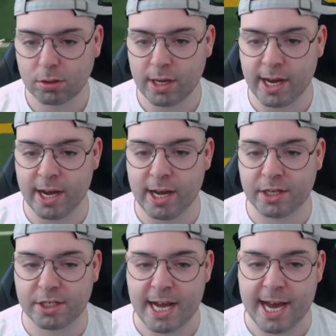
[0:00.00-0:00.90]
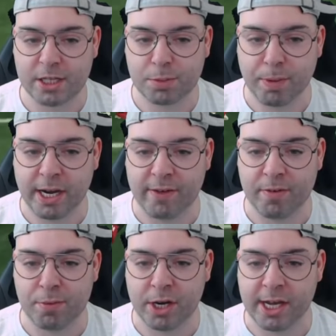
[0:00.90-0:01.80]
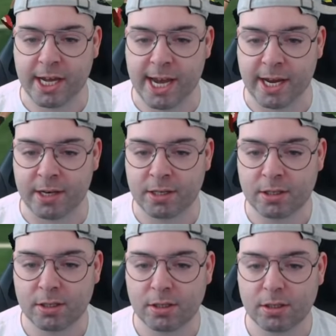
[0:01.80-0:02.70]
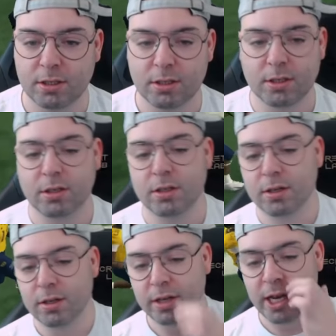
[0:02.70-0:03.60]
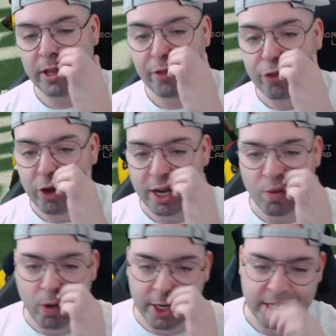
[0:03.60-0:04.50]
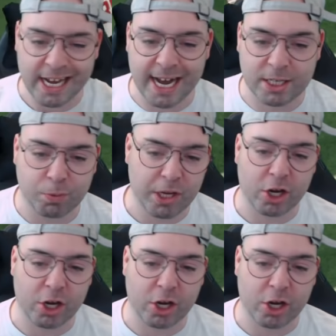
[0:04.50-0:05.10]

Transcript: Okay, I just outspeed everybody again. Another 31 yards. We